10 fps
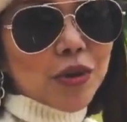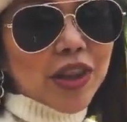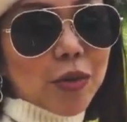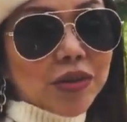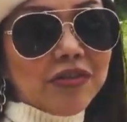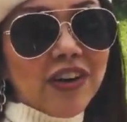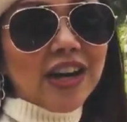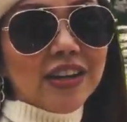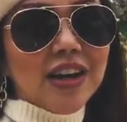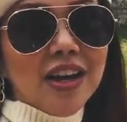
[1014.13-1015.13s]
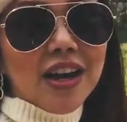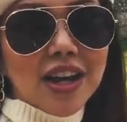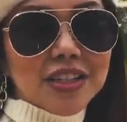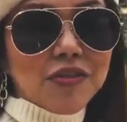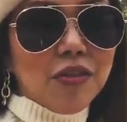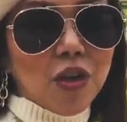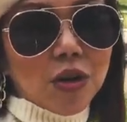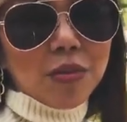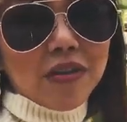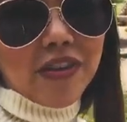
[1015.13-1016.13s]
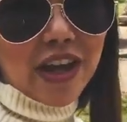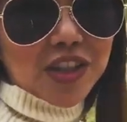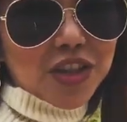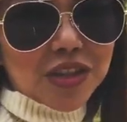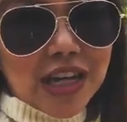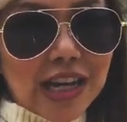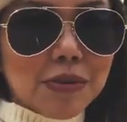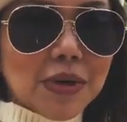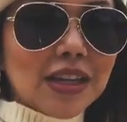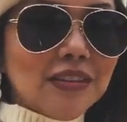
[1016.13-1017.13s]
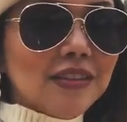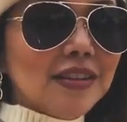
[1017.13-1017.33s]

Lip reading: where they would fight as a form of entertainment.